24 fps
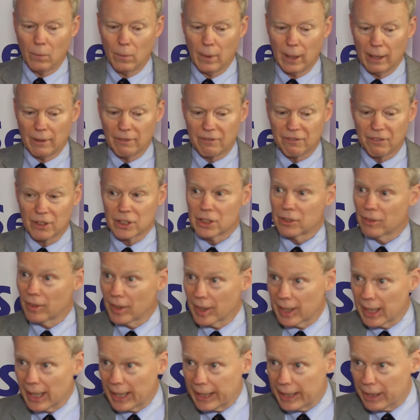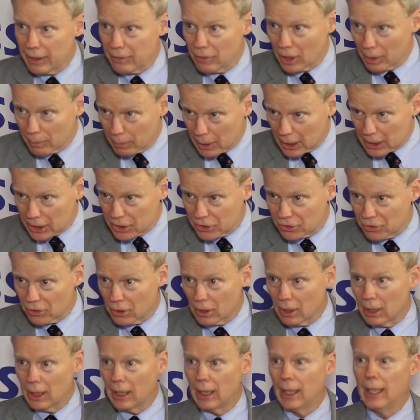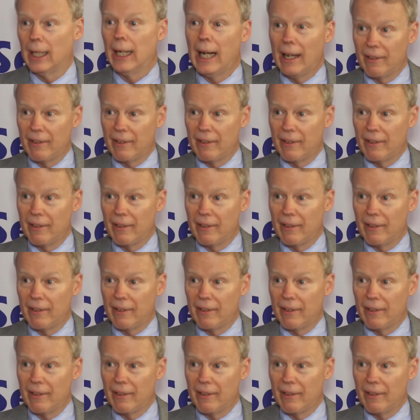well, first of all, thank you very much for